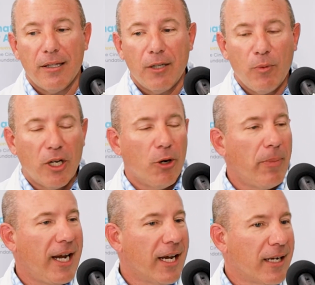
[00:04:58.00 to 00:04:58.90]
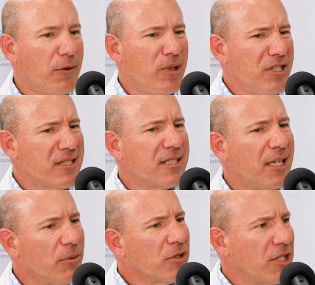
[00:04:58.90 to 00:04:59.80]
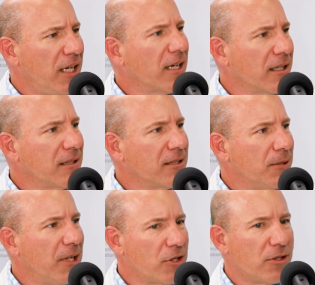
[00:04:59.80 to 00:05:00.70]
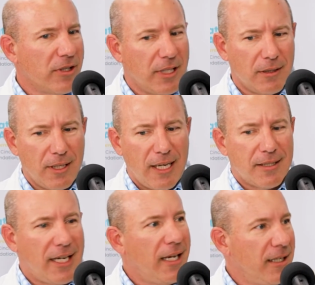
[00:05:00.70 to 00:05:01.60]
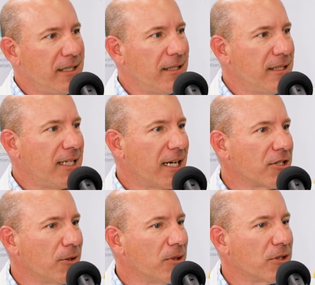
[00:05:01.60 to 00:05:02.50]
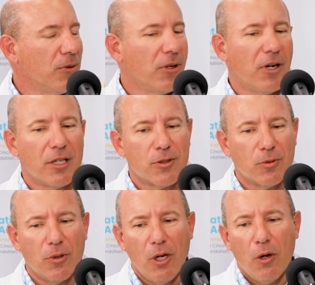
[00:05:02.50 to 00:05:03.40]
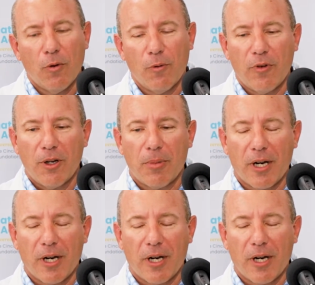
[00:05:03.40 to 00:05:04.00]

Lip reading: then we go back and we just double check to make sure that data is actually what's going on. So we're very